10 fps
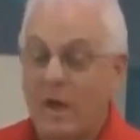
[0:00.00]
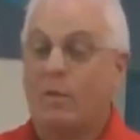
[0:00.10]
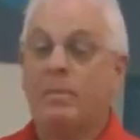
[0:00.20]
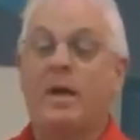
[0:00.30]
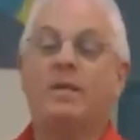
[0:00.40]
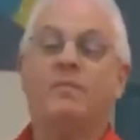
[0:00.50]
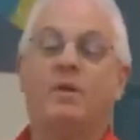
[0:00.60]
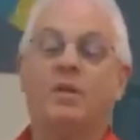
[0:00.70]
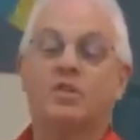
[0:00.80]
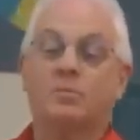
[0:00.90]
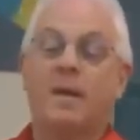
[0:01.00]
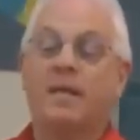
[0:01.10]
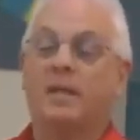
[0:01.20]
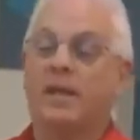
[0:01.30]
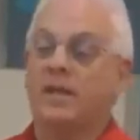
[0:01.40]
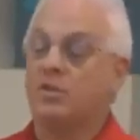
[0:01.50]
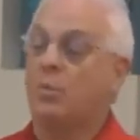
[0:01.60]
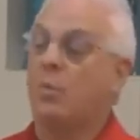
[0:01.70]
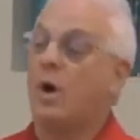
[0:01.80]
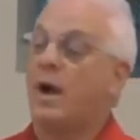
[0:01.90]
Now, I'm not even going to speculate as
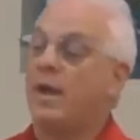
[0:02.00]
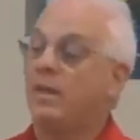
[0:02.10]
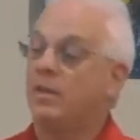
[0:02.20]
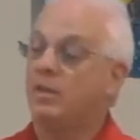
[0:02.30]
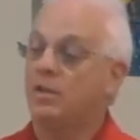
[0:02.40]
to why